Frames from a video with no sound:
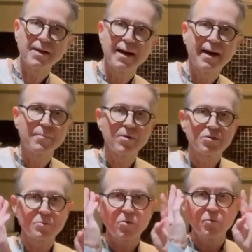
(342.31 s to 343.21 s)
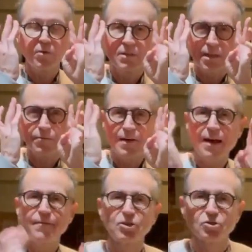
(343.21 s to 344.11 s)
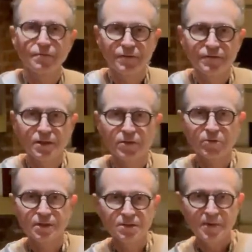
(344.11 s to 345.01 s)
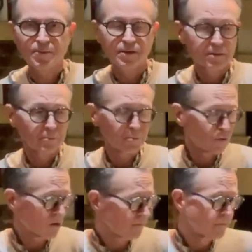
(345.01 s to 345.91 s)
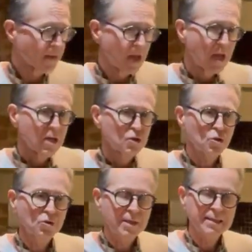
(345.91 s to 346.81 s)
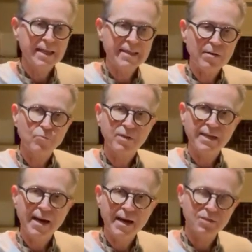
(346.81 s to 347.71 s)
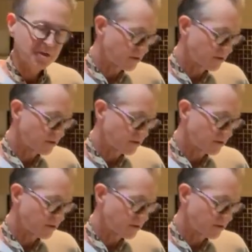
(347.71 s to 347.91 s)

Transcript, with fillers: high. Butter smoke point's like 550 degrees, maybe a little bit more. So you need to get that really hot so you